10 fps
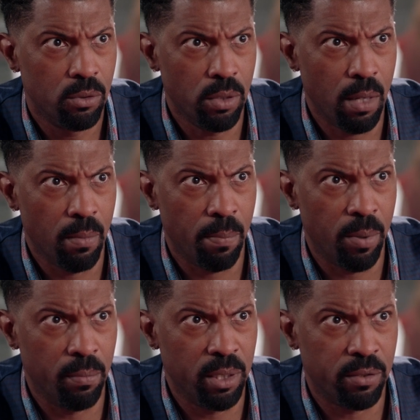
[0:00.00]
you're not my
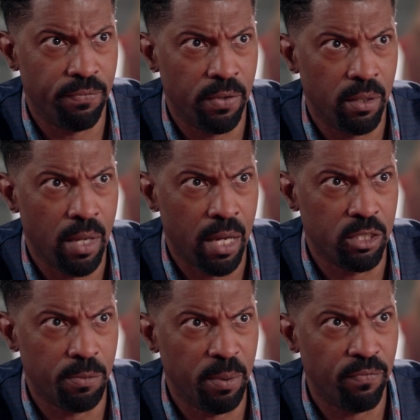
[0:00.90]
public defender. I
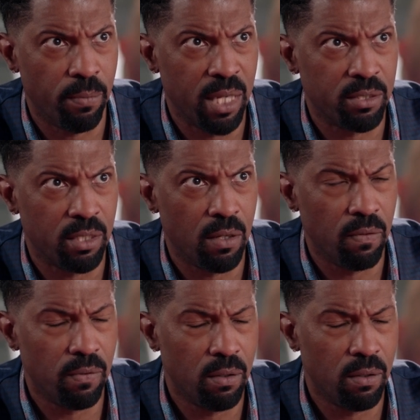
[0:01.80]
can speak for myself.